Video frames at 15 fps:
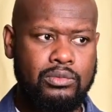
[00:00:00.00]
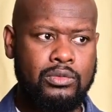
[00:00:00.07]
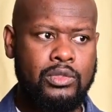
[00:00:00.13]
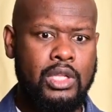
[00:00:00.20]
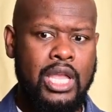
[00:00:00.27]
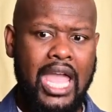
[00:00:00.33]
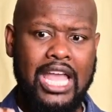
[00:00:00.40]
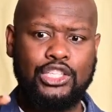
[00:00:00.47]

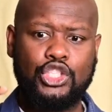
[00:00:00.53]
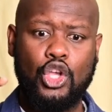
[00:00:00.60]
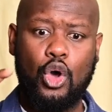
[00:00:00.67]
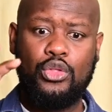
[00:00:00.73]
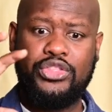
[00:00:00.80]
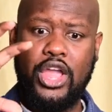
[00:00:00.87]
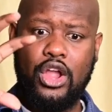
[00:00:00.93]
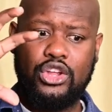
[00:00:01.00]
And so
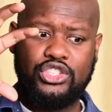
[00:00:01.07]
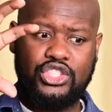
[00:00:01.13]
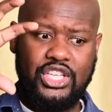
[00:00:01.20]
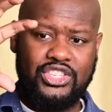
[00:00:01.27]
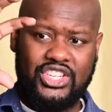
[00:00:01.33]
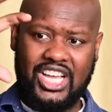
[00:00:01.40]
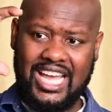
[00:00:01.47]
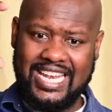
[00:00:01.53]
there's this
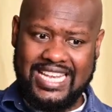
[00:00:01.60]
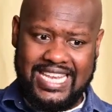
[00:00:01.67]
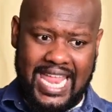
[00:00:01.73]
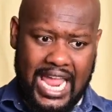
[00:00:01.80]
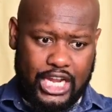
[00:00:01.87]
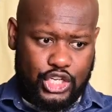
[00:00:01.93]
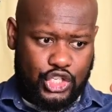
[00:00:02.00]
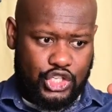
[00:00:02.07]

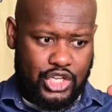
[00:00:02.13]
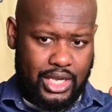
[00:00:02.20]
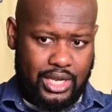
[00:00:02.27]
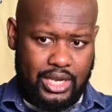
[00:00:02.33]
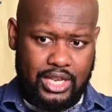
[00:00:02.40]
connection,